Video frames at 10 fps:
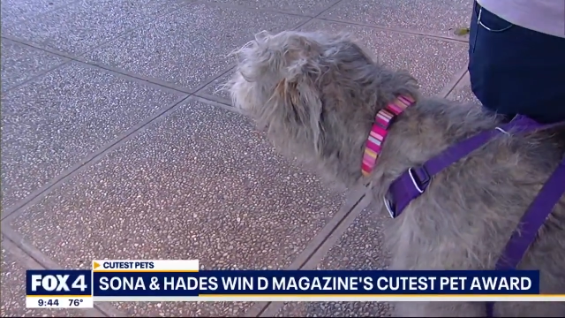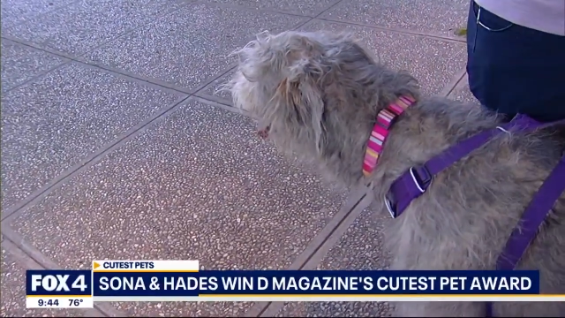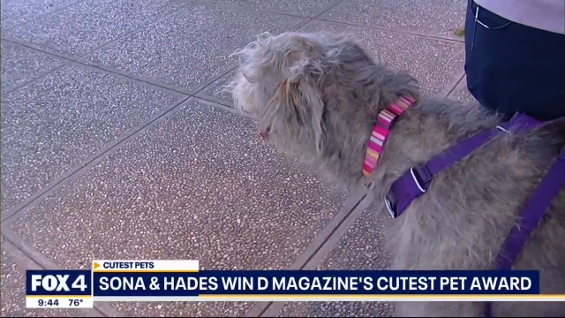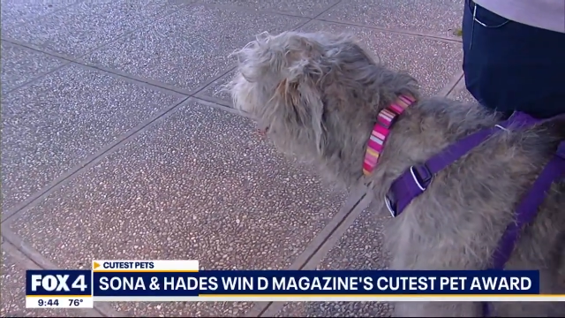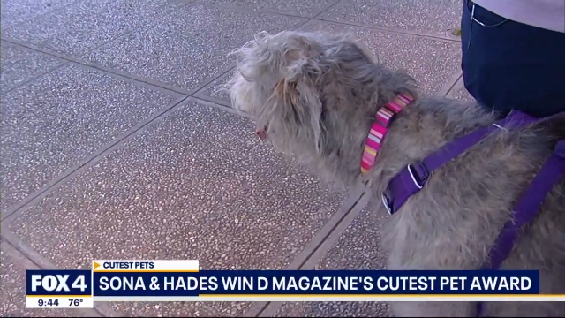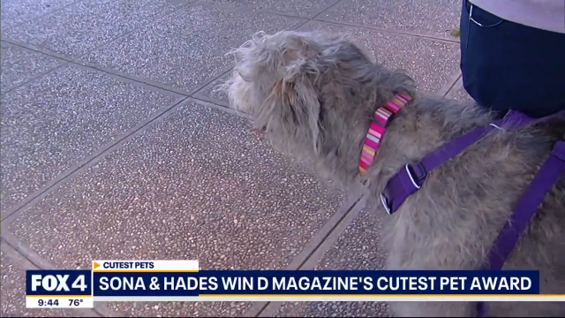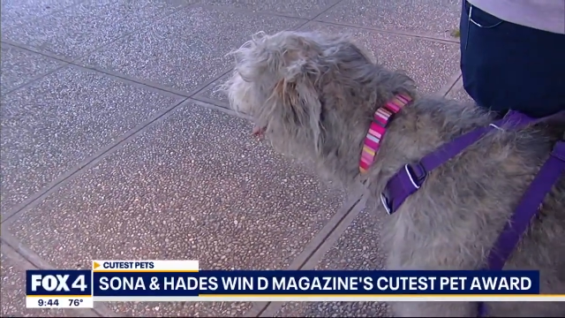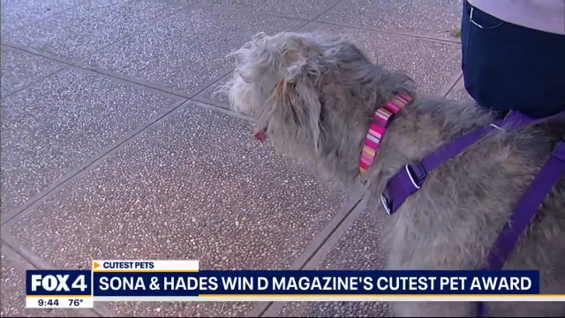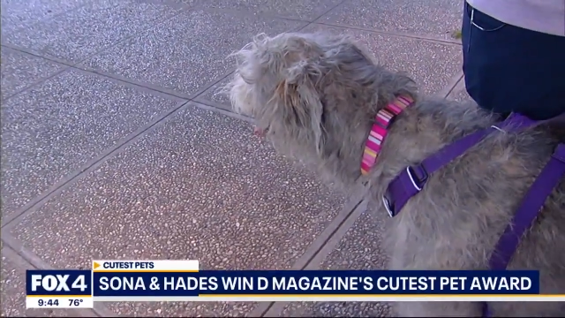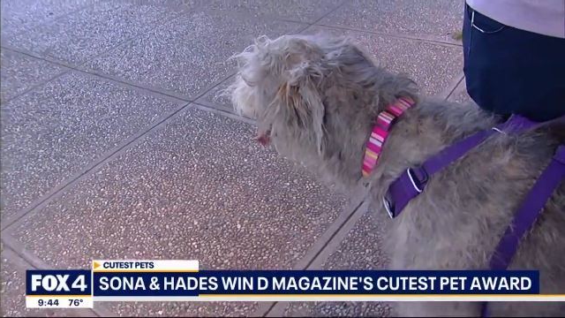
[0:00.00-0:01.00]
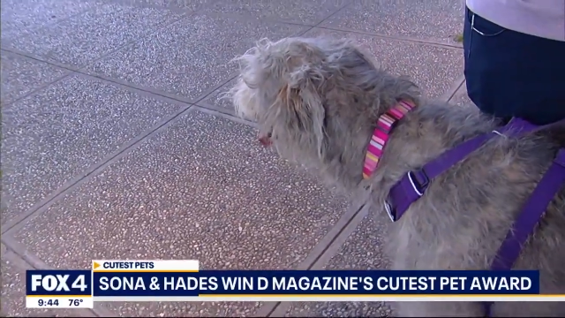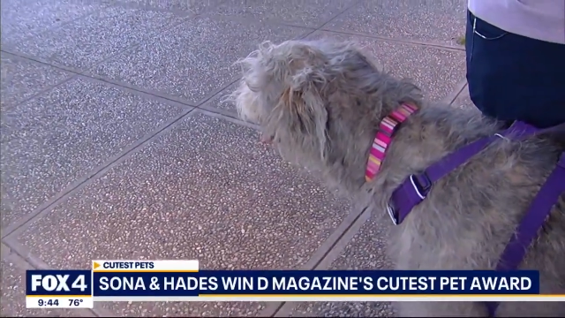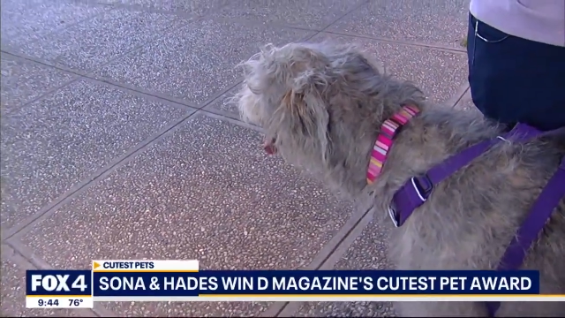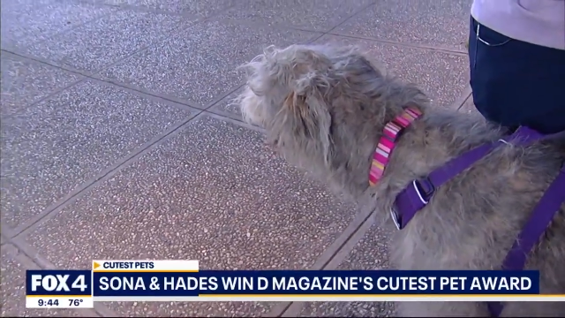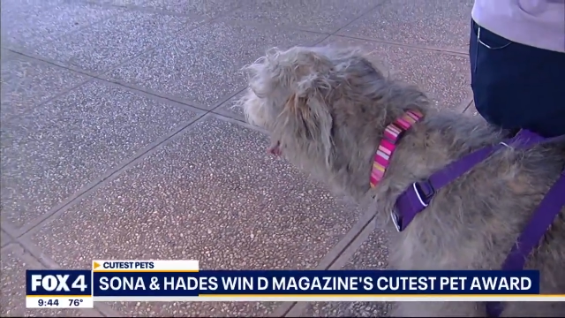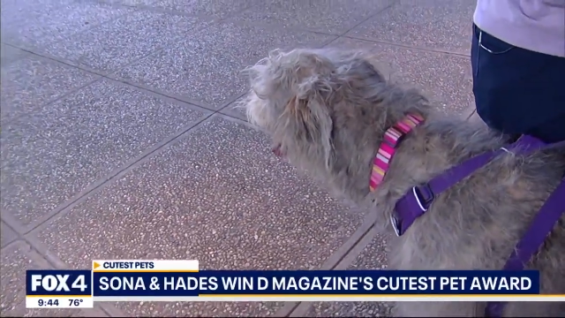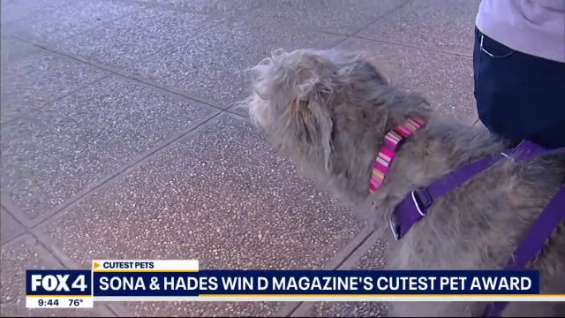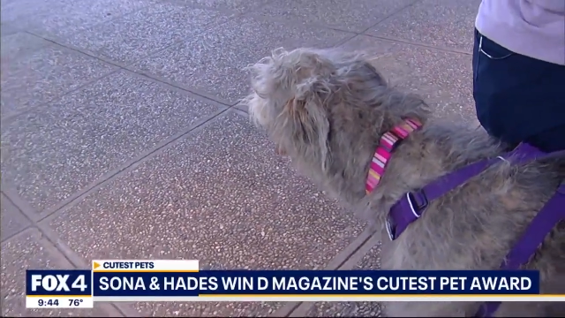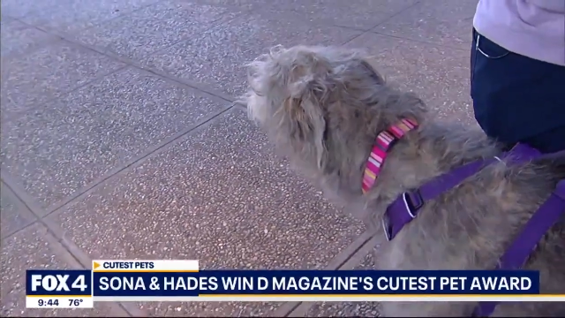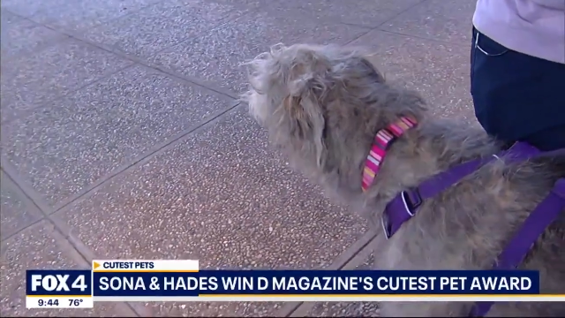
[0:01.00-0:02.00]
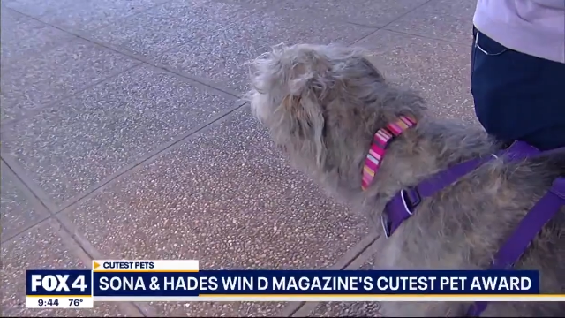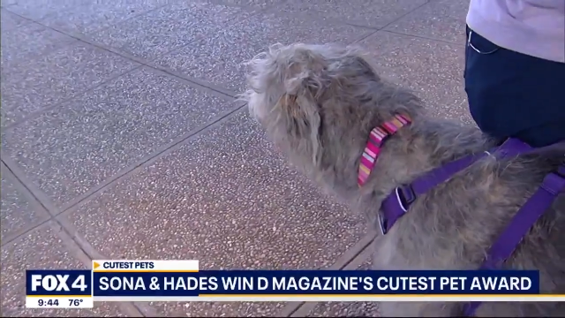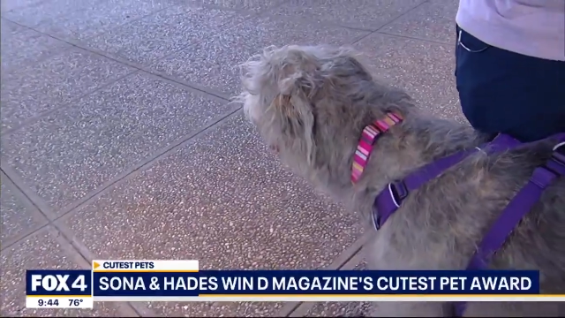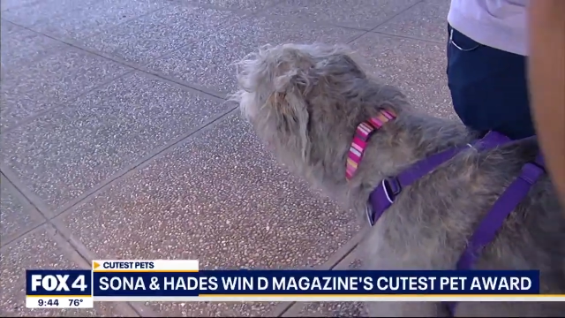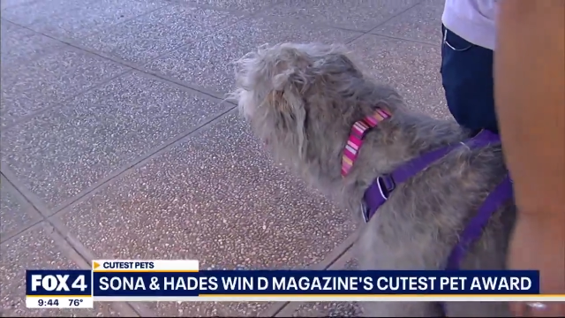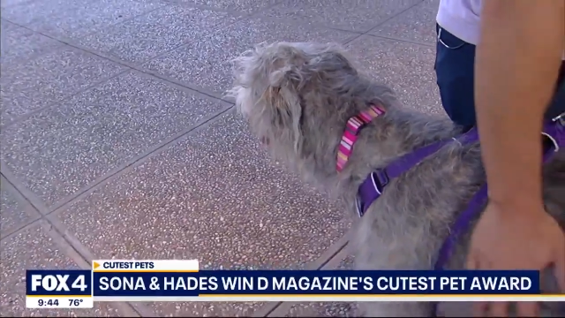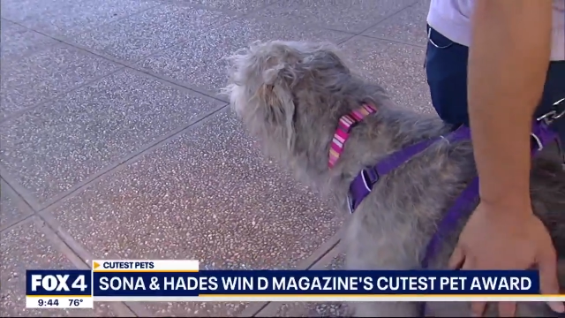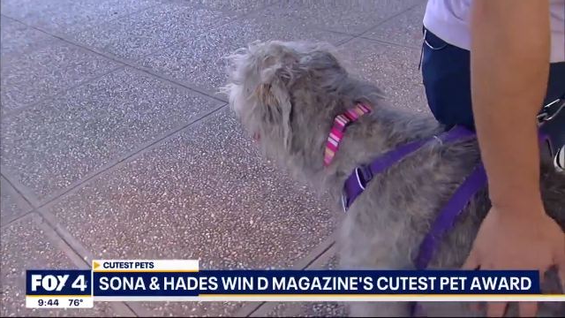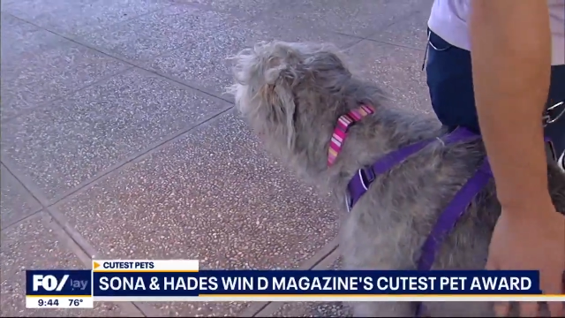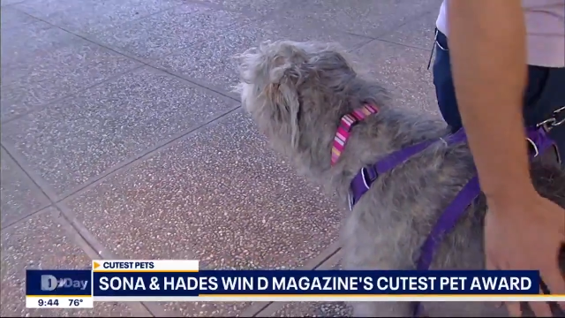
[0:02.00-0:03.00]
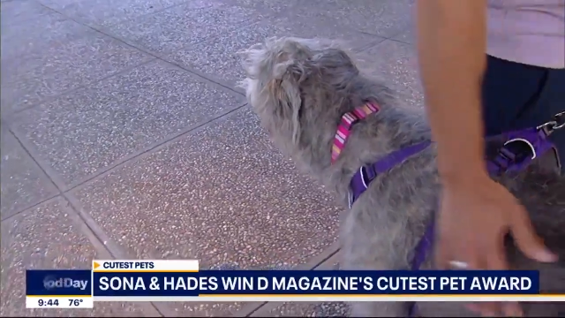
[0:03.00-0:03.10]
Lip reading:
No face is visible, so there are no lips to read.